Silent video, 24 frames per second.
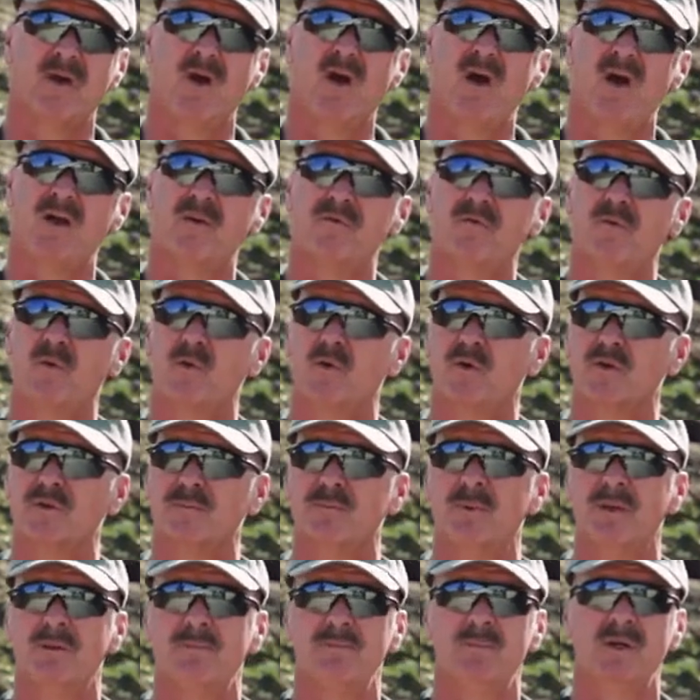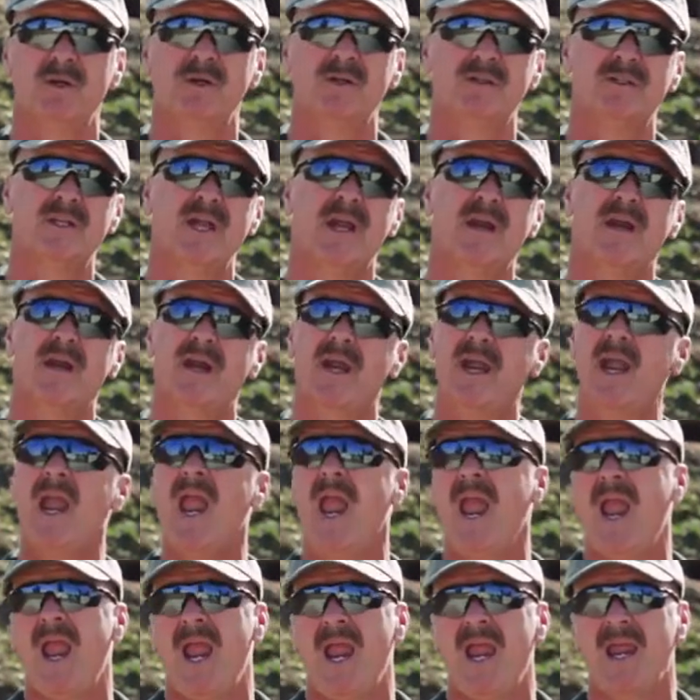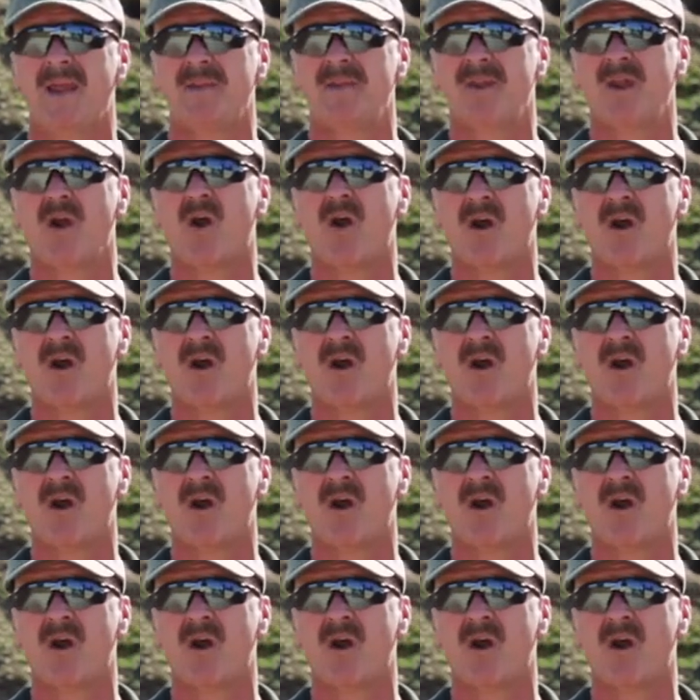law enforcement, military, and the